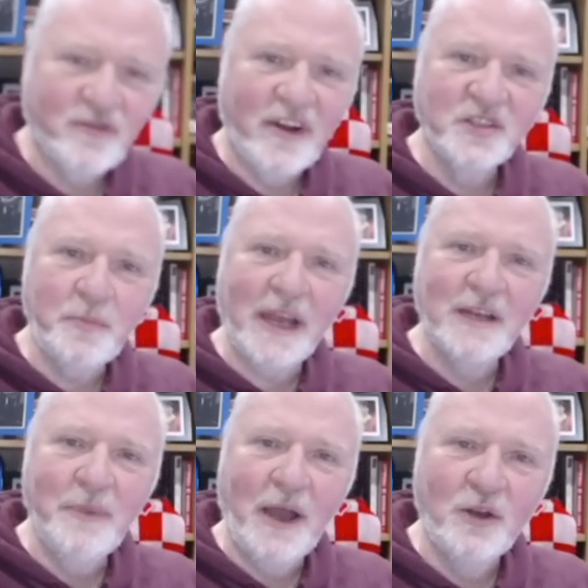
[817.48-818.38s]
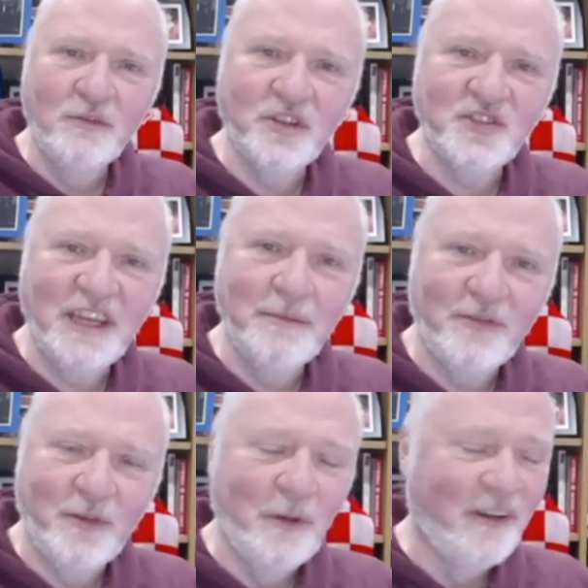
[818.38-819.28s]
Franz Beckenbauer of the team. I
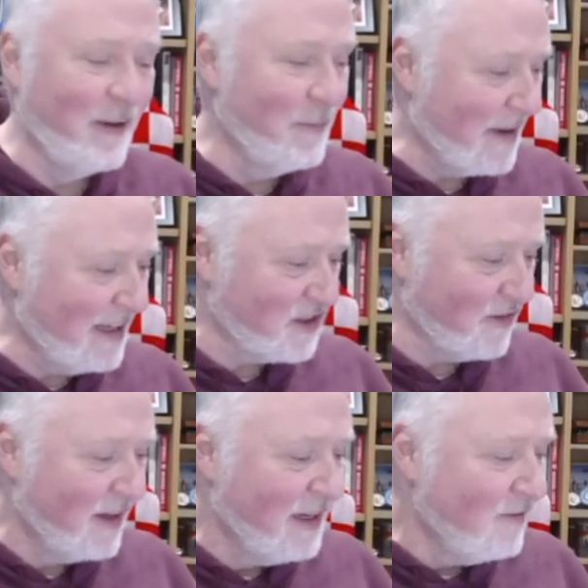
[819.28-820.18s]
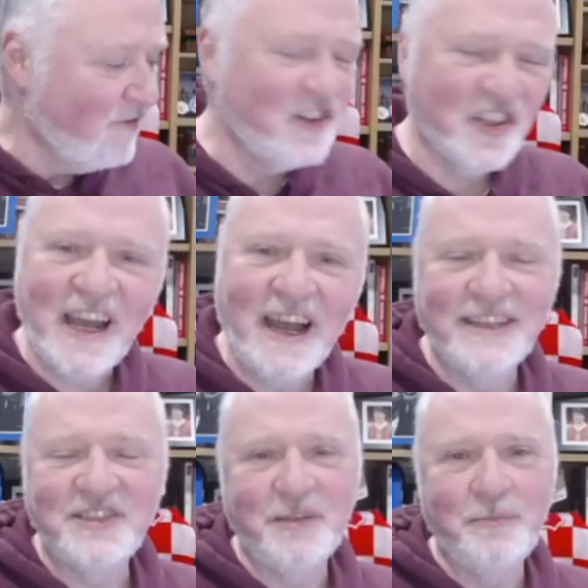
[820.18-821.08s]
thought very impressive.
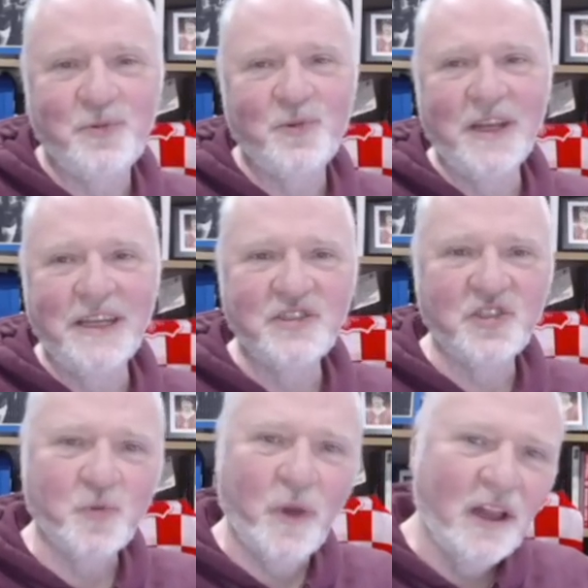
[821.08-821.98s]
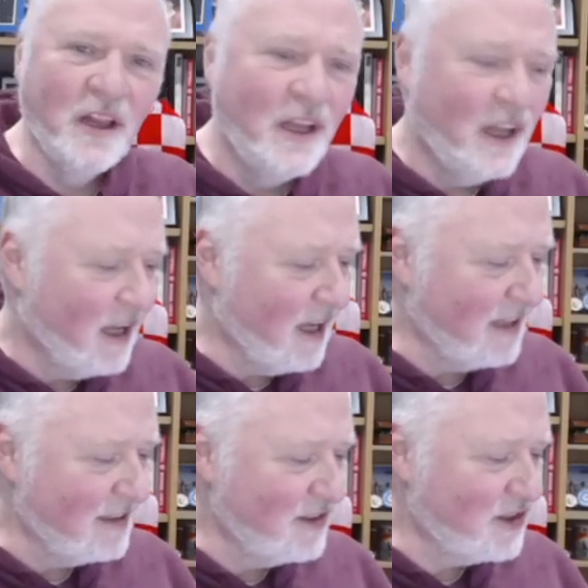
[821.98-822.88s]
Physicality, brilliant as well.
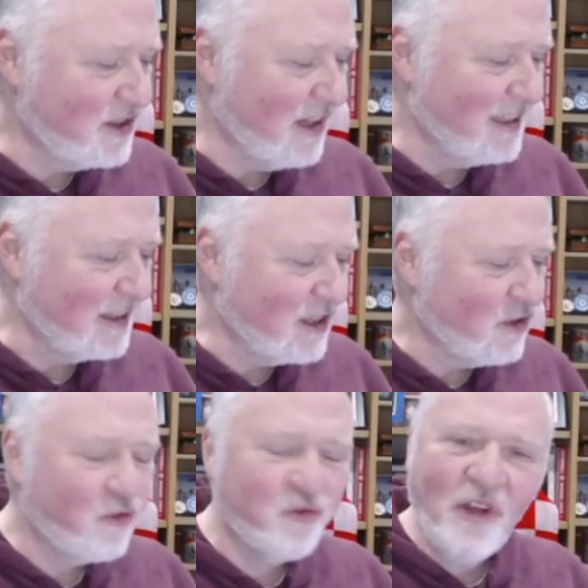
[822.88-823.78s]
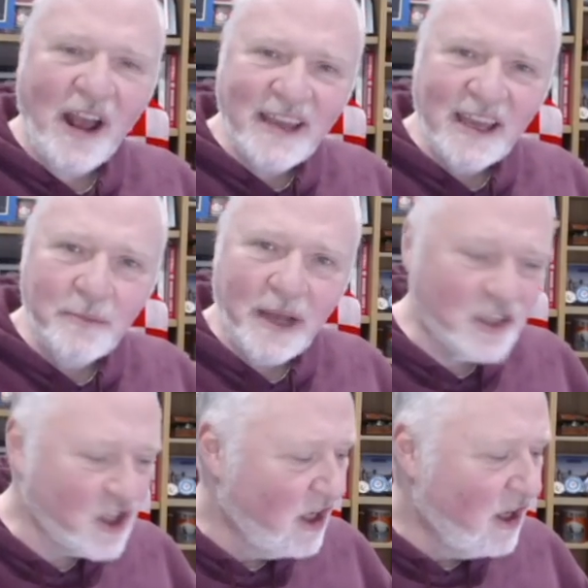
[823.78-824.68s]
And had a cracking
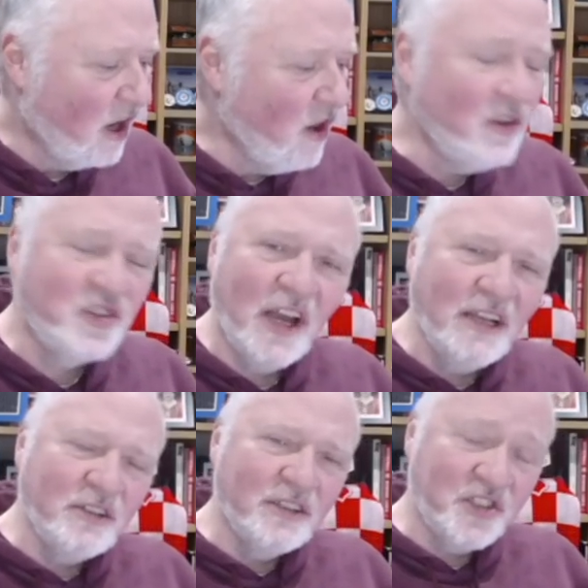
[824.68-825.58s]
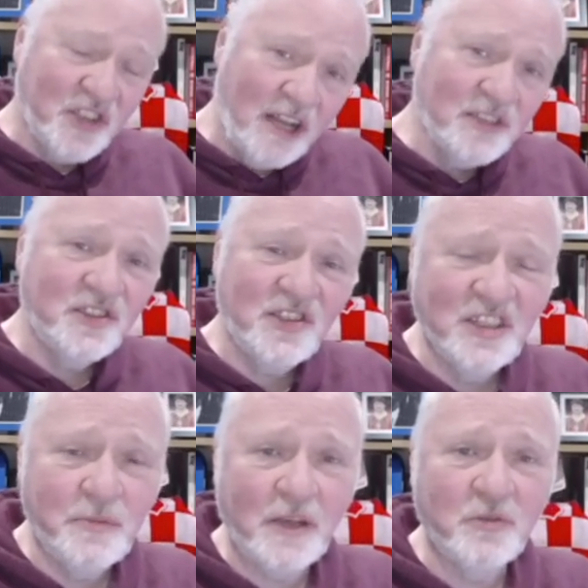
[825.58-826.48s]
match. Alongside her at the start at
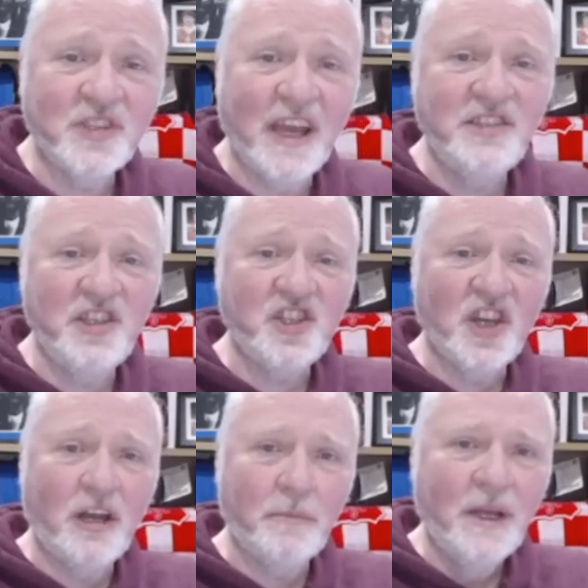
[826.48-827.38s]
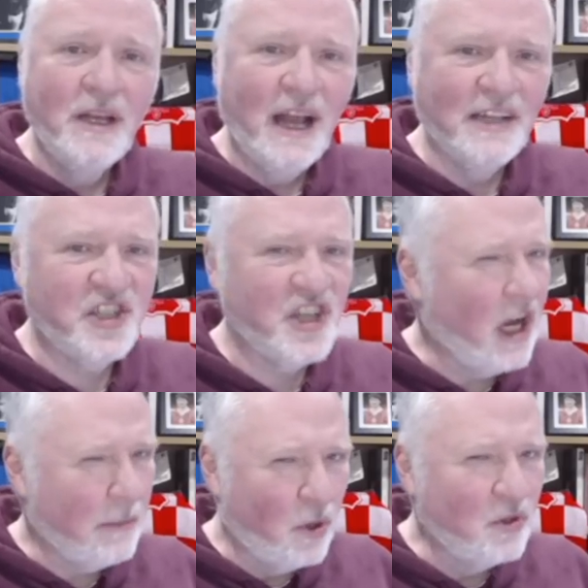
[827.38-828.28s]
centre-back was Katie Sharp, and
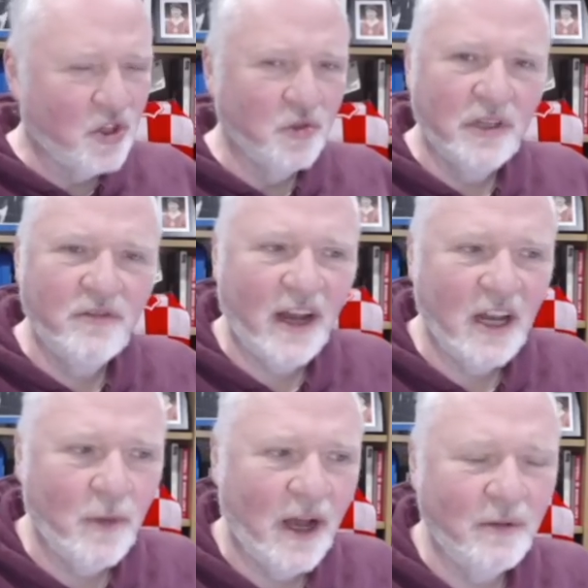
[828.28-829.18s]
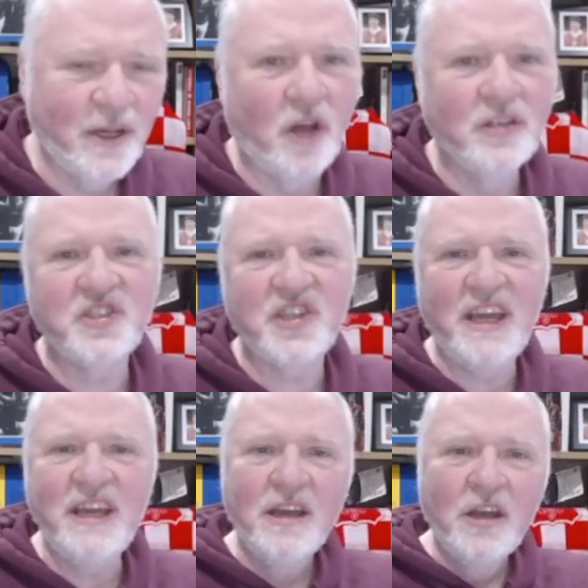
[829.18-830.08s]
Sharp also did very well. Connah's
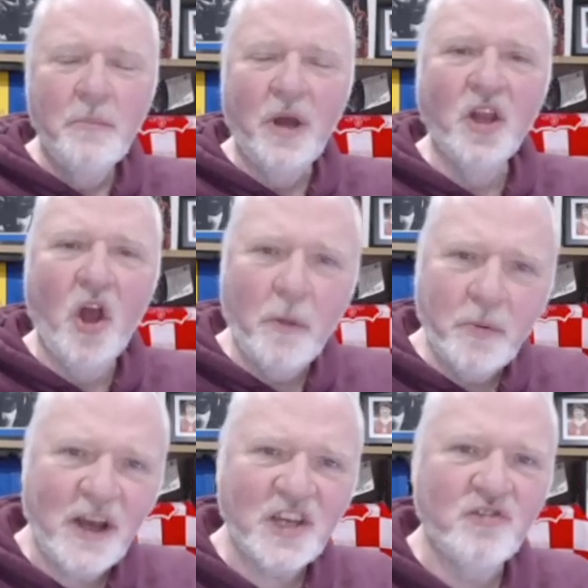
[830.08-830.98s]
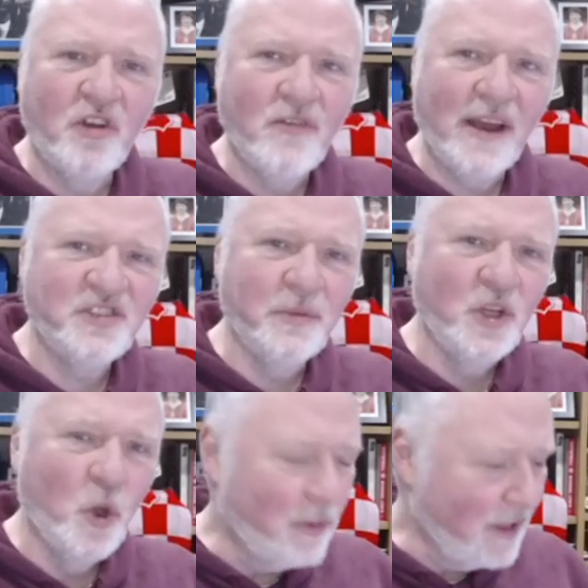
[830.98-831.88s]
key put a lot of pressure on Wrexham in
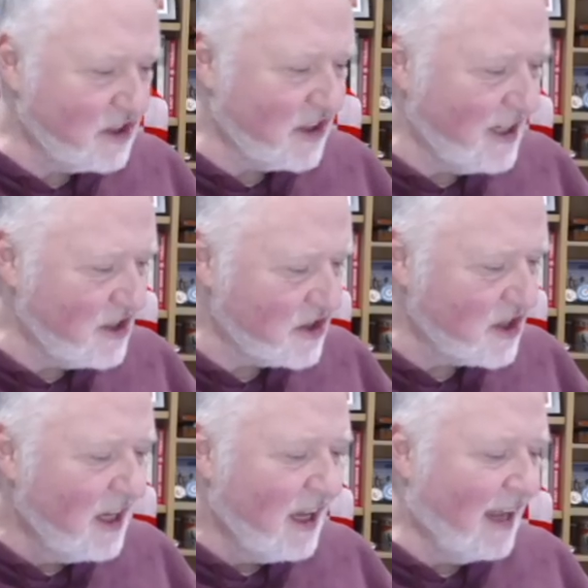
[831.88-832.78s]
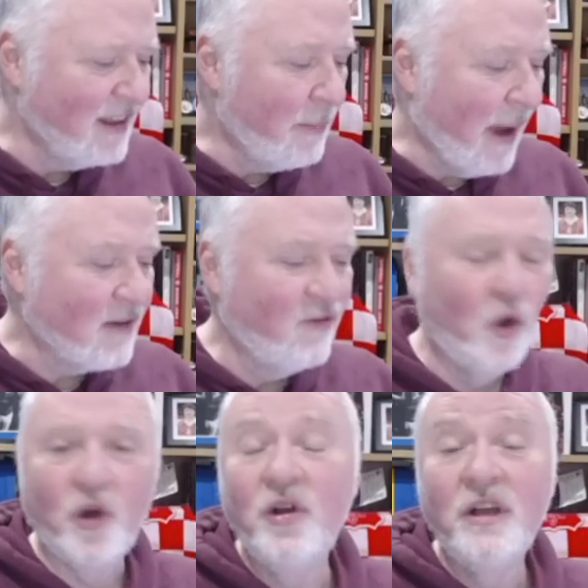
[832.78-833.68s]
the opening stages, and the back
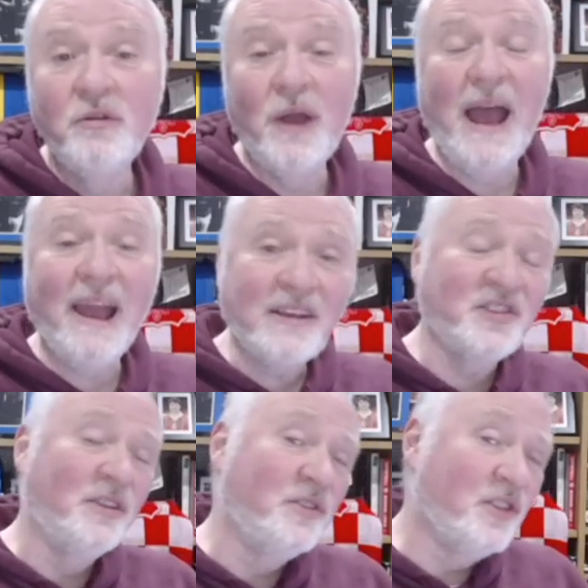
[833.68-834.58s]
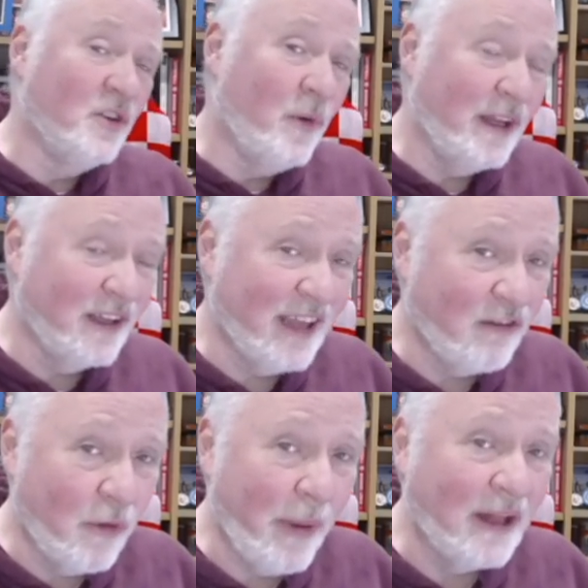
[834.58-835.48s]
four were excellent in the way that
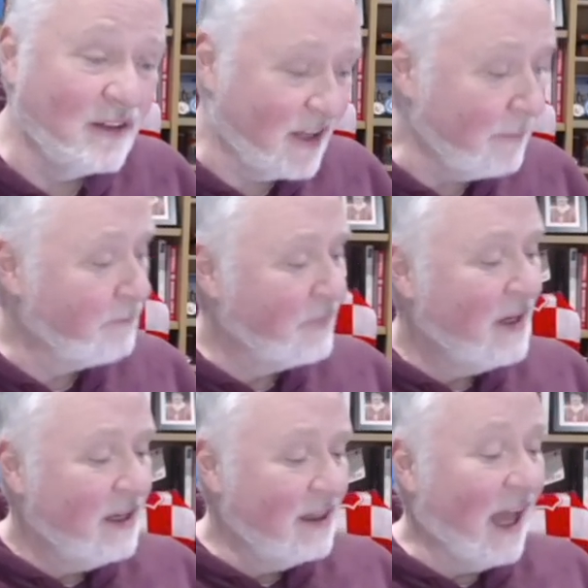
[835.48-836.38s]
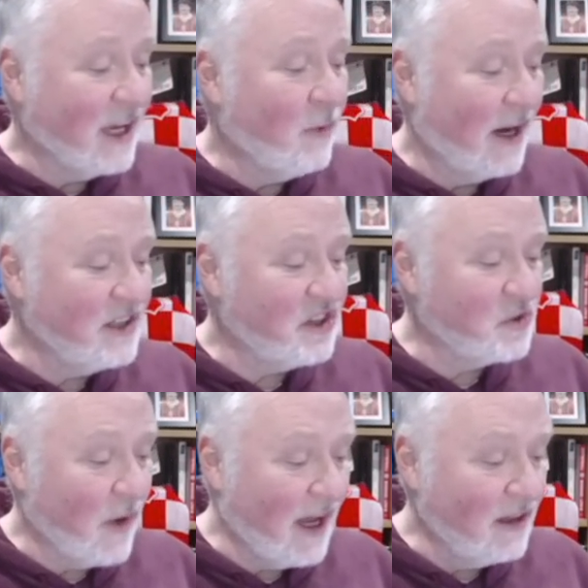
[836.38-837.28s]
they repelled it. Likewise
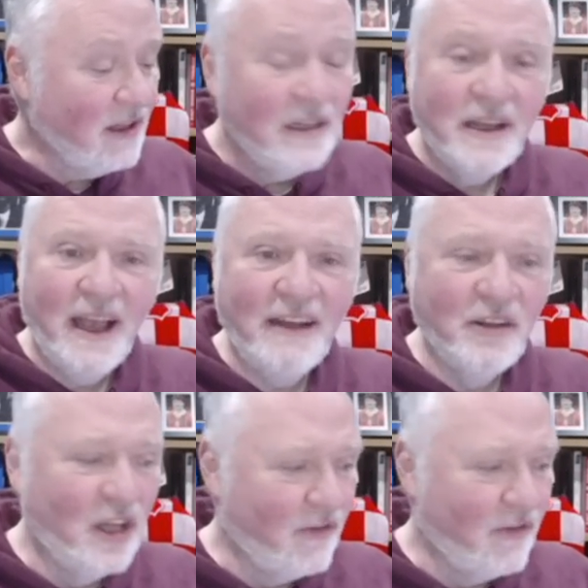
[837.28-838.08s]
as well, Erin